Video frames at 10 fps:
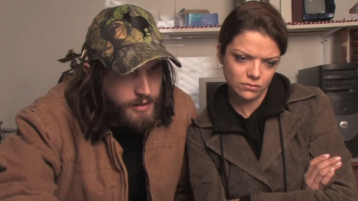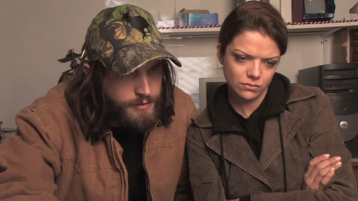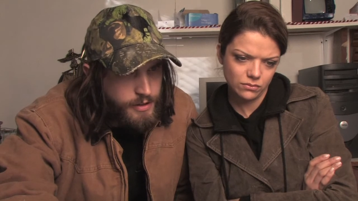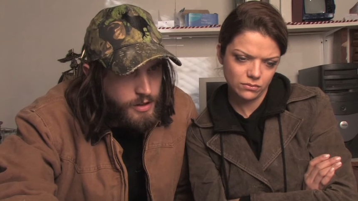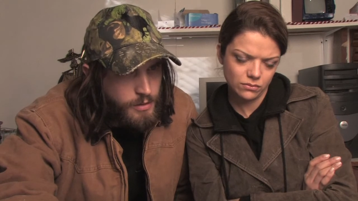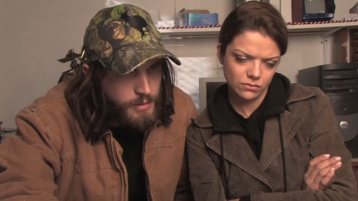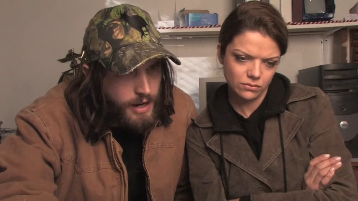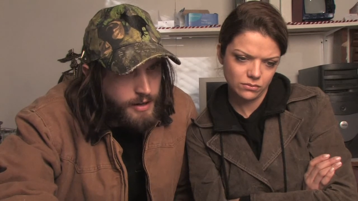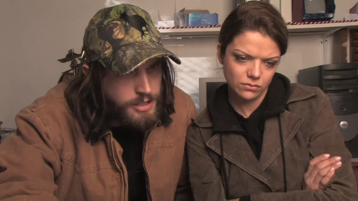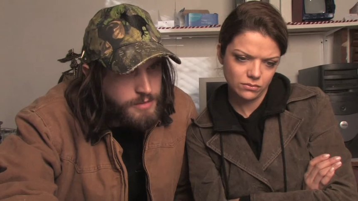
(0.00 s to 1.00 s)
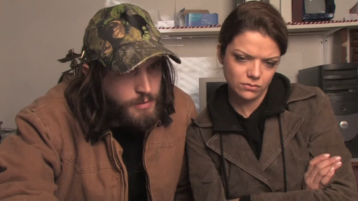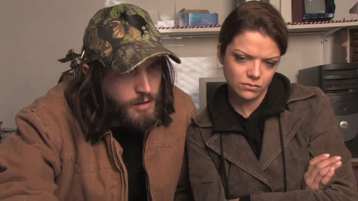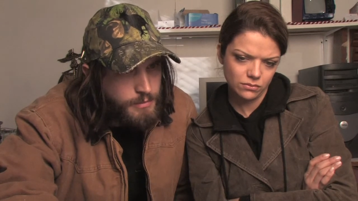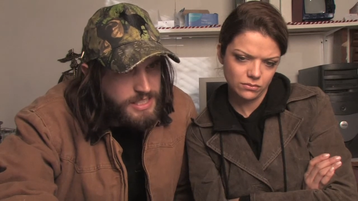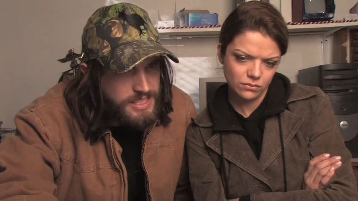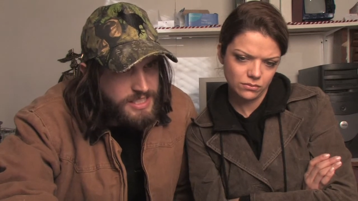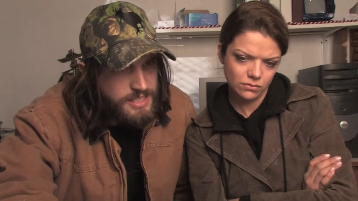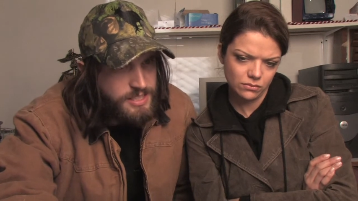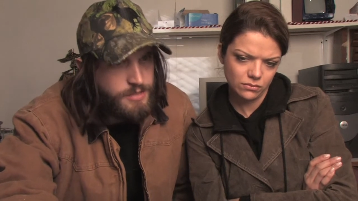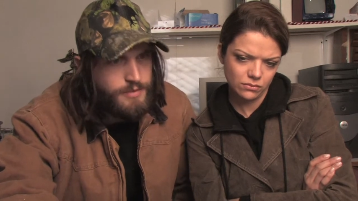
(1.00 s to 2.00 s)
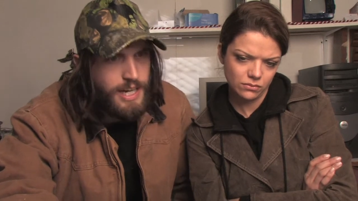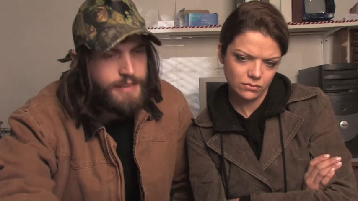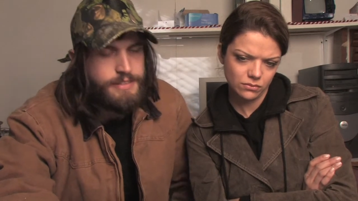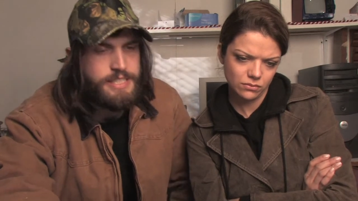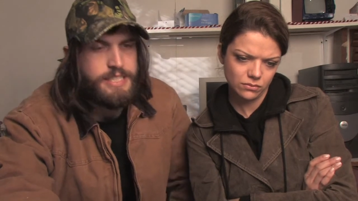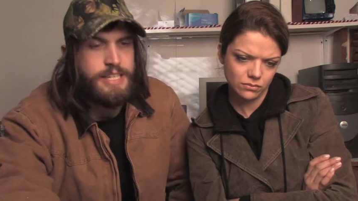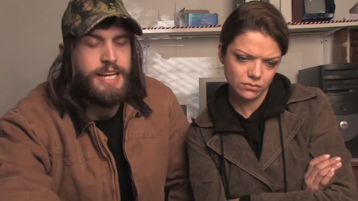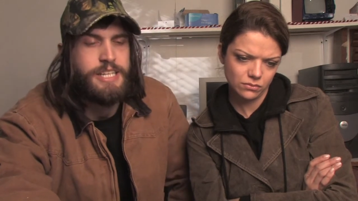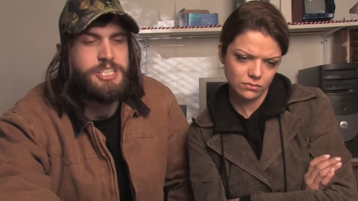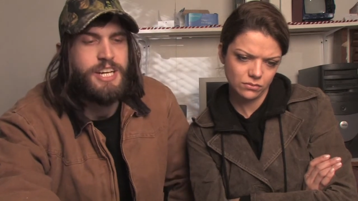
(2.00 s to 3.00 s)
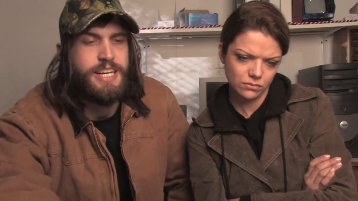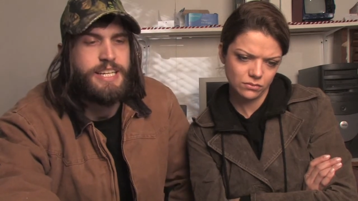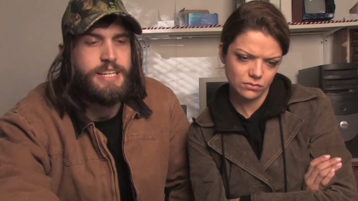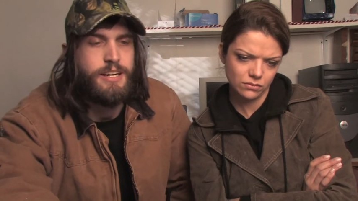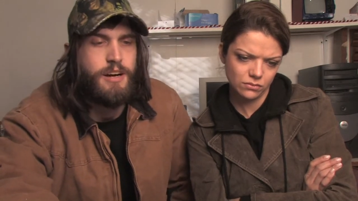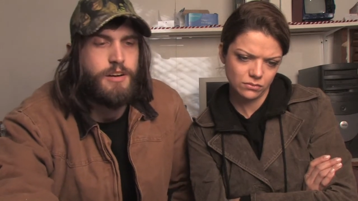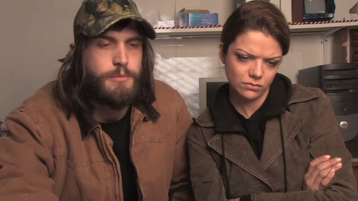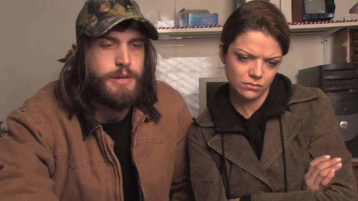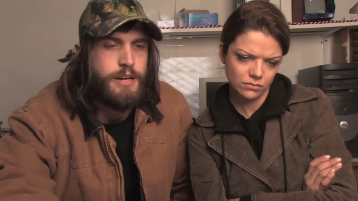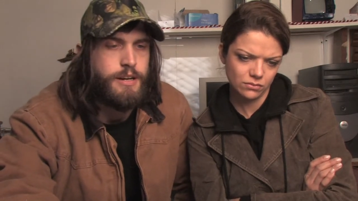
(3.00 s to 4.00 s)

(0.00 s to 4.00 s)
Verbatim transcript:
Speaker 1: to film how your small business is surviving in today's shaky economy.